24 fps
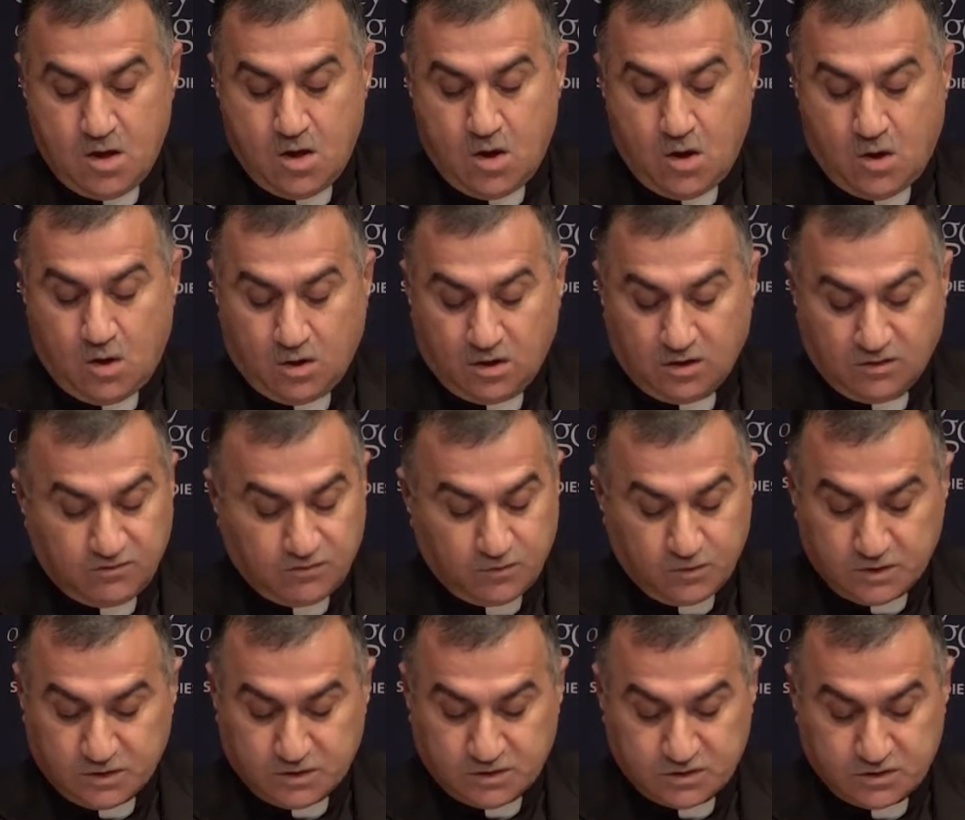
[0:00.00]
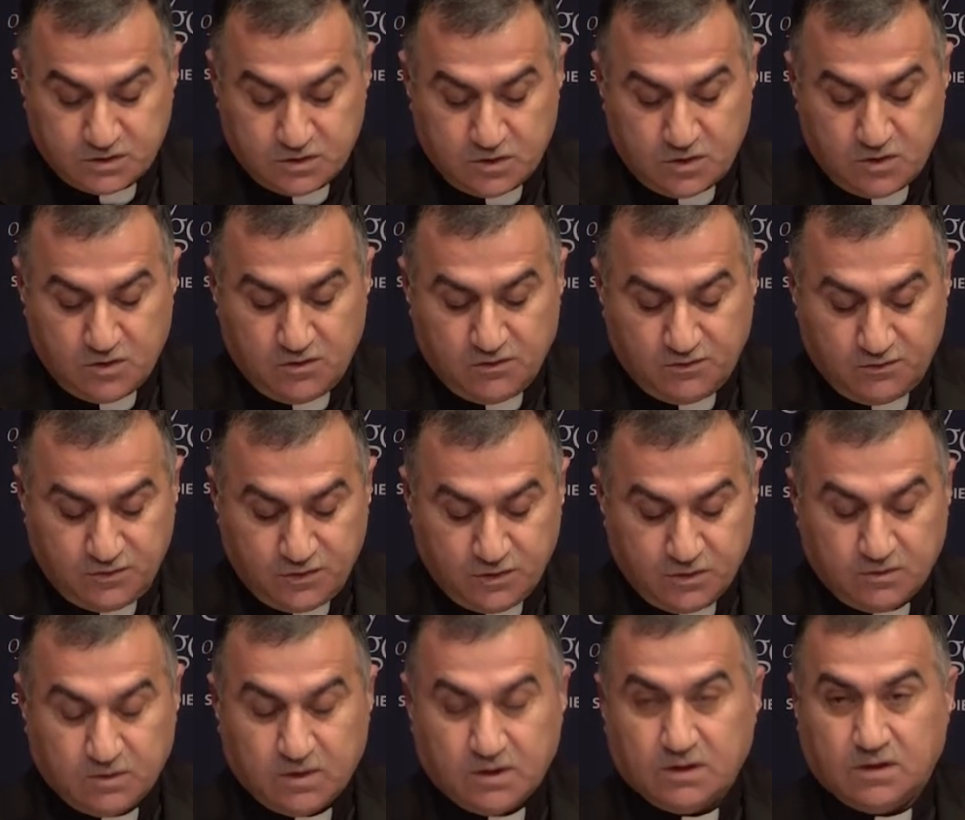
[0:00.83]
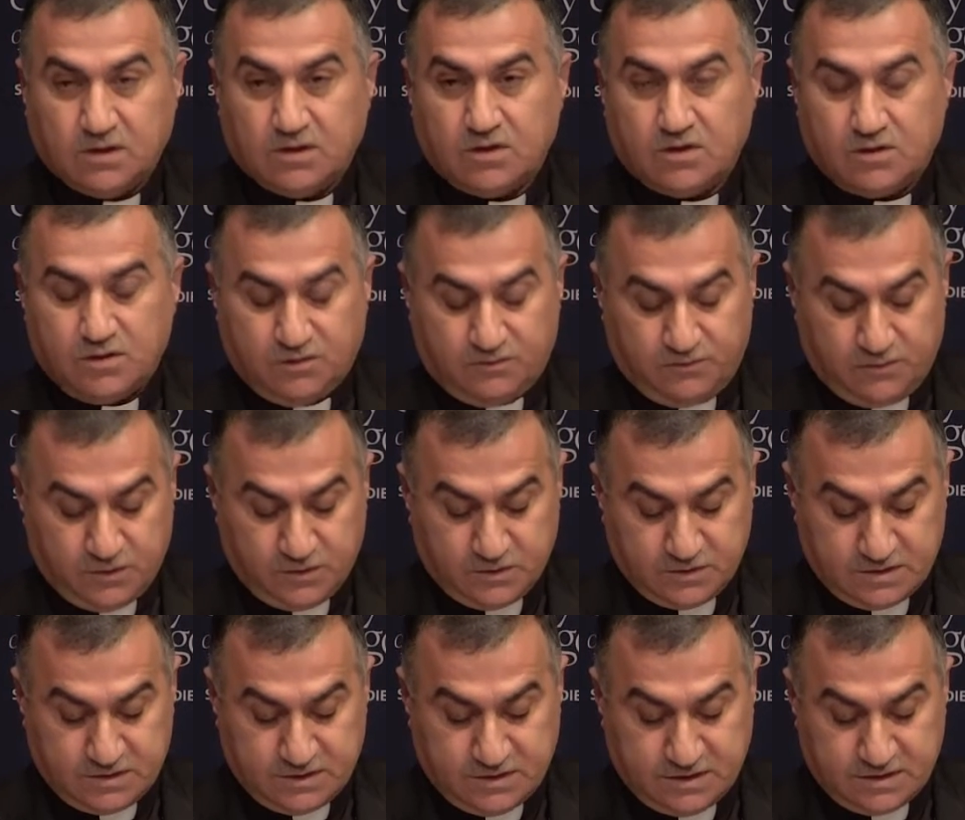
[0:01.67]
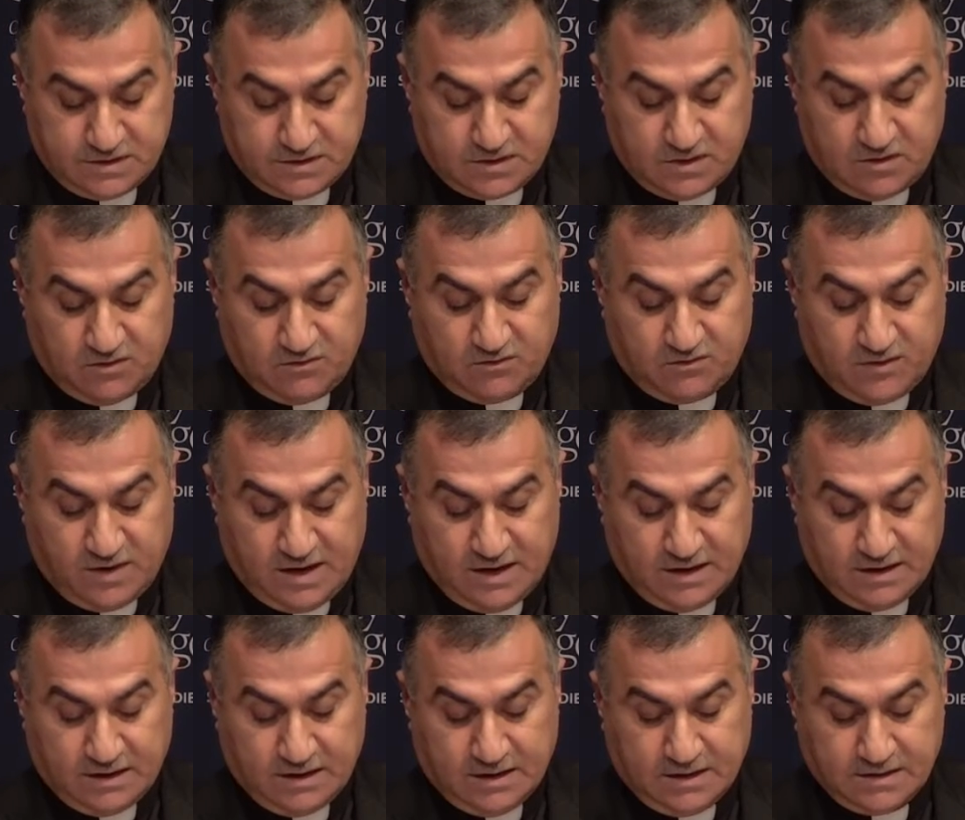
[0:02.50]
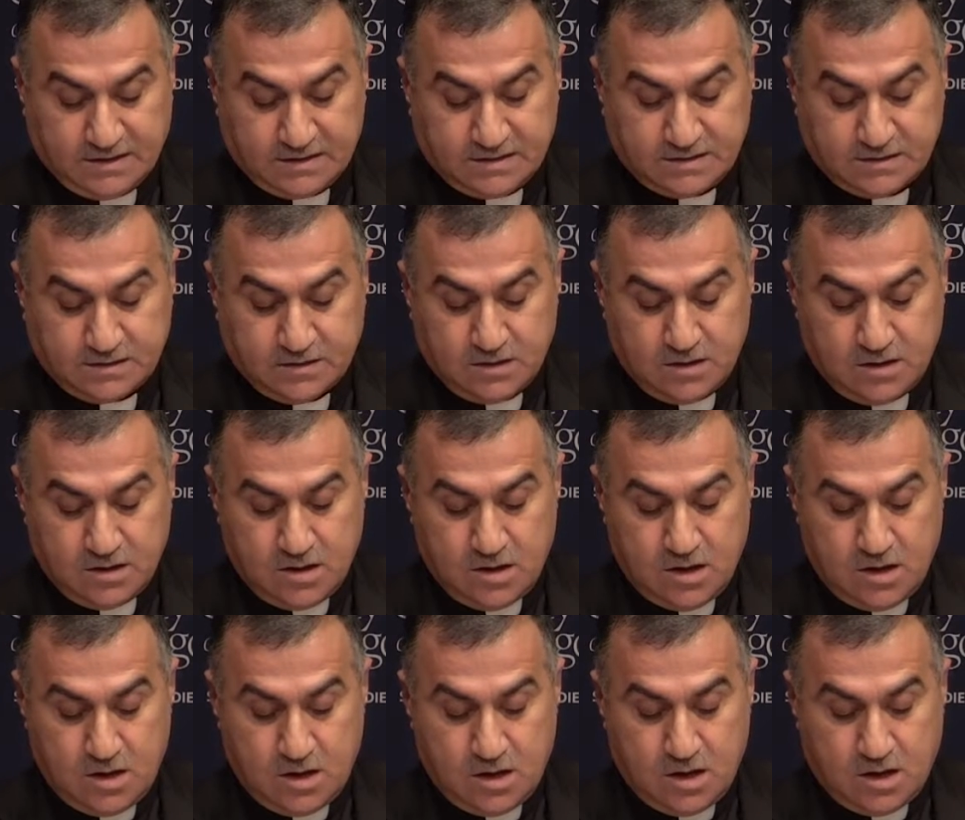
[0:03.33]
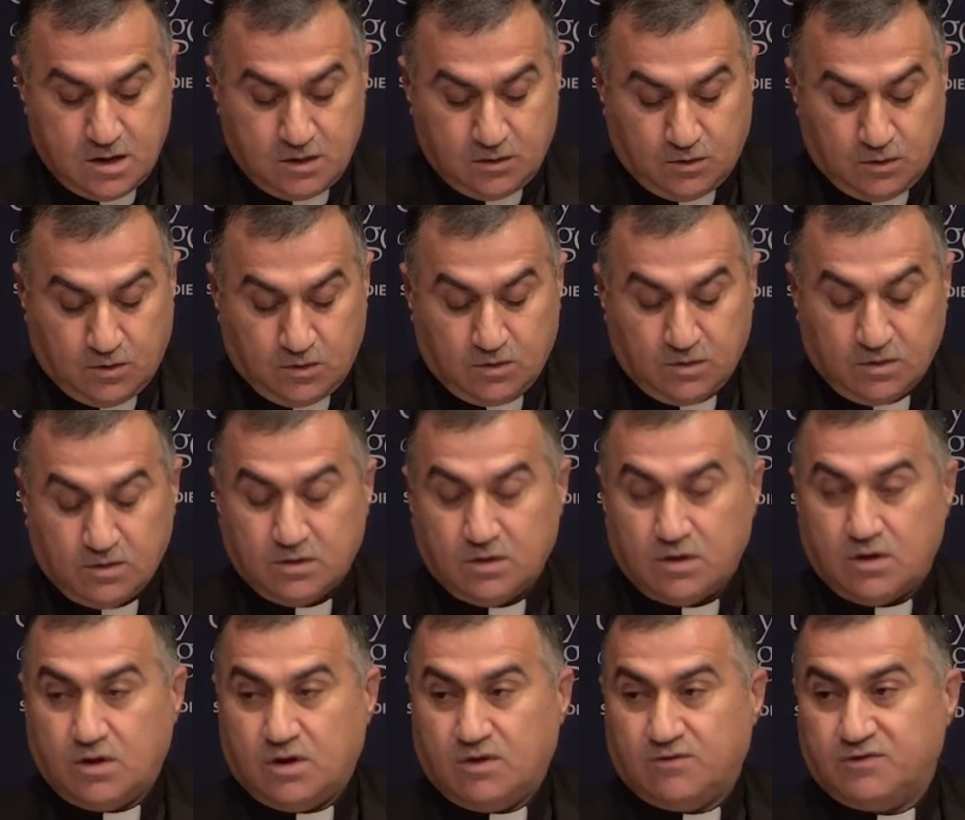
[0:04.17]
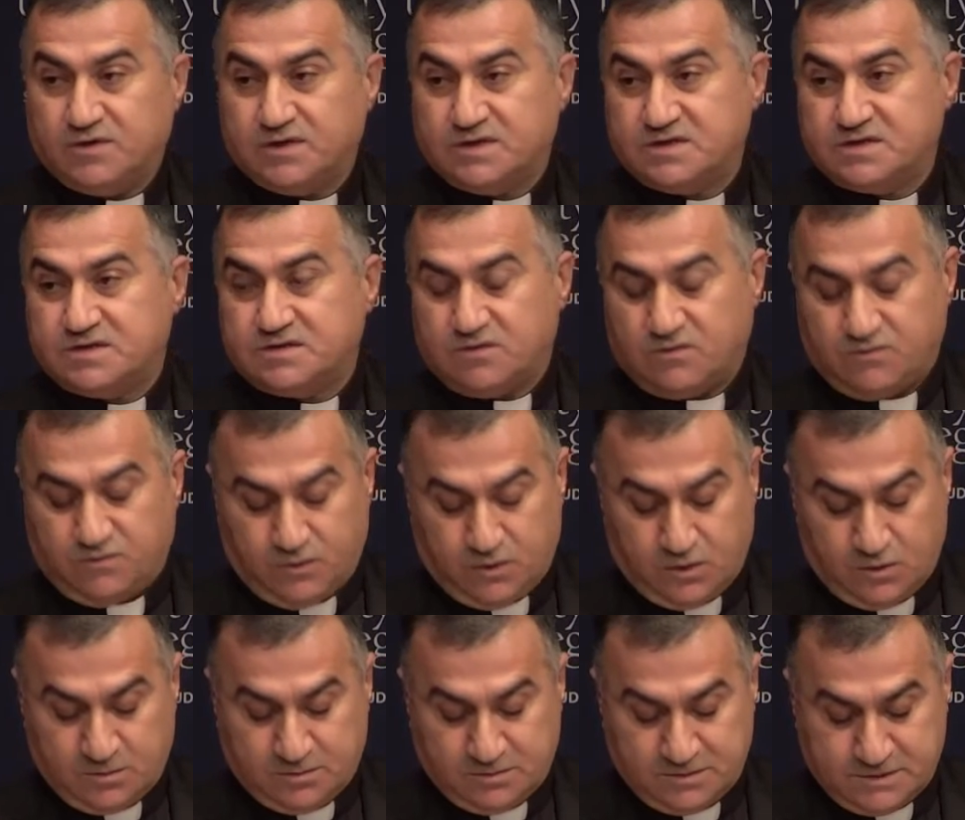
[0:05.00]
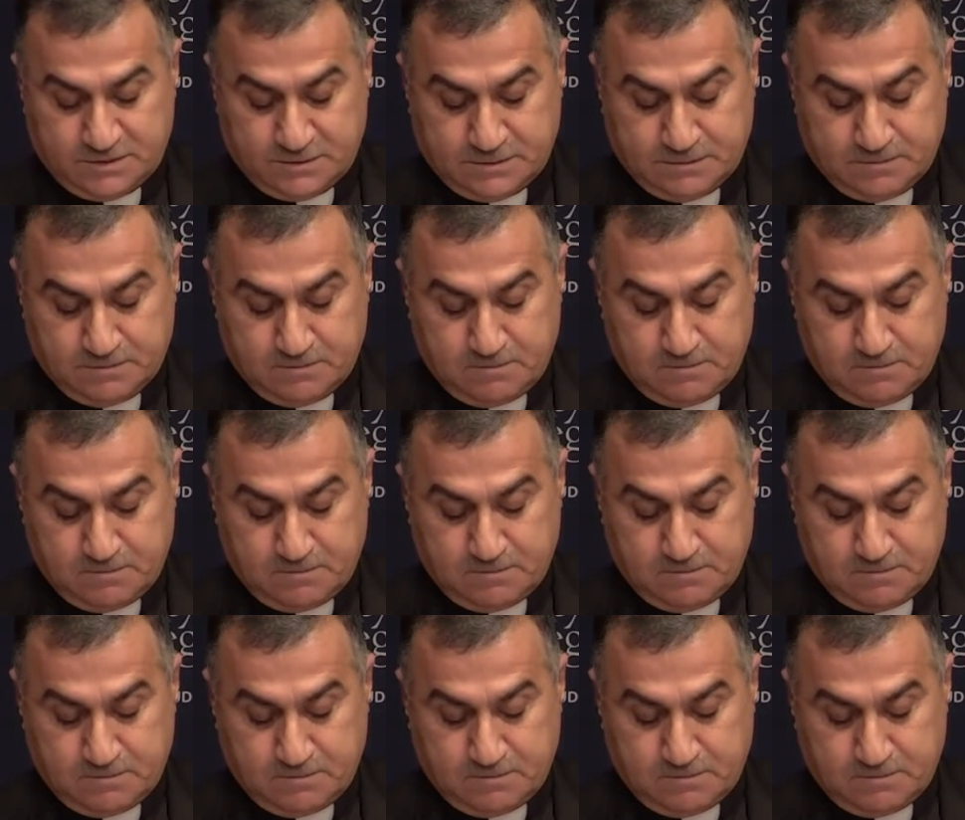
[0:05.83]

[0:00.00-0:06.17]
all of which fuel the vortex of violence in all of its forms.